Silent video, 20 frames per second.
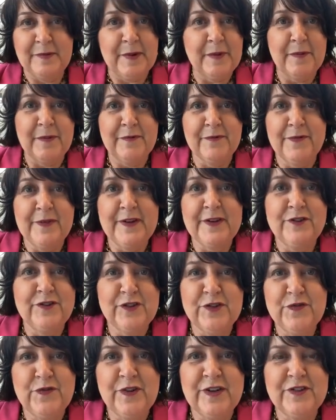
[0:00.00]
We were
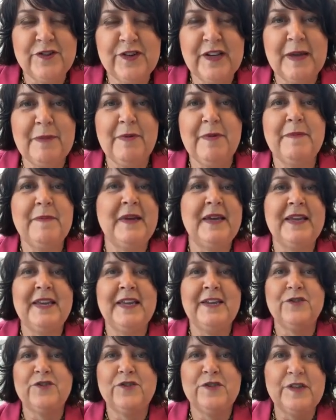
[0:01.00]
just finishing up a
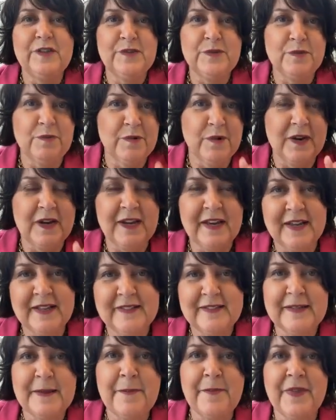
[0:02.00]
meeting. She's working
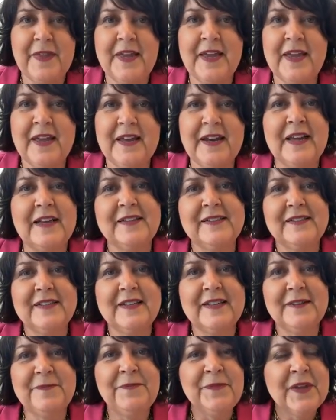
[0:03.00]
on something. And I
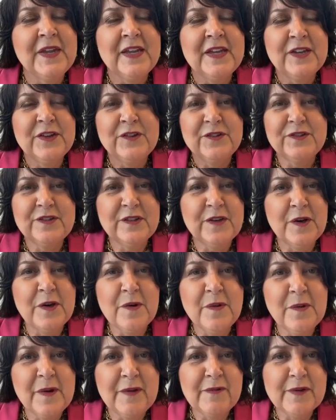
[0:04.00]
said,
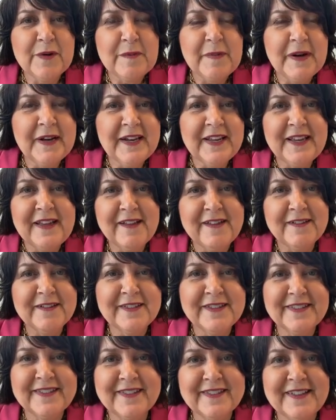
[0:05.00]
so everybody
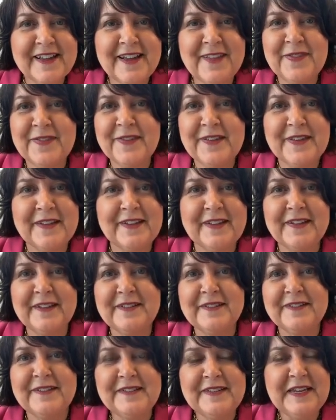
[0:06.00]
else on
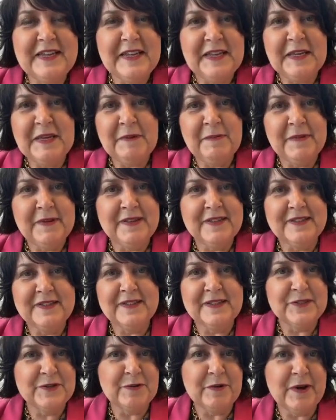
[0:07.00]
the team is
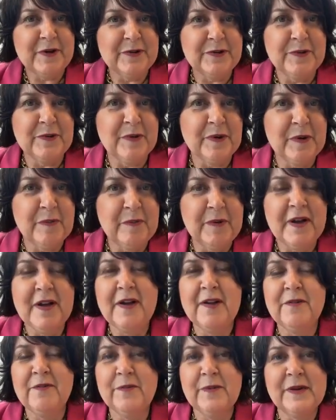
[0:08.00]
a director or
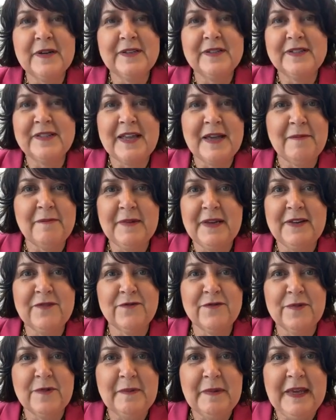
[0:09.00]
above. What does that mean
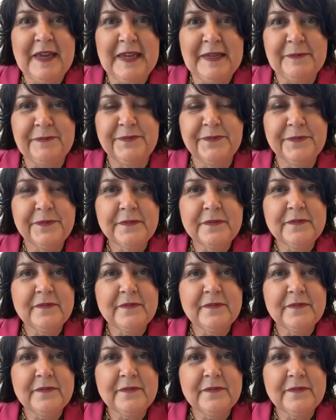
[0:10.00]
for me?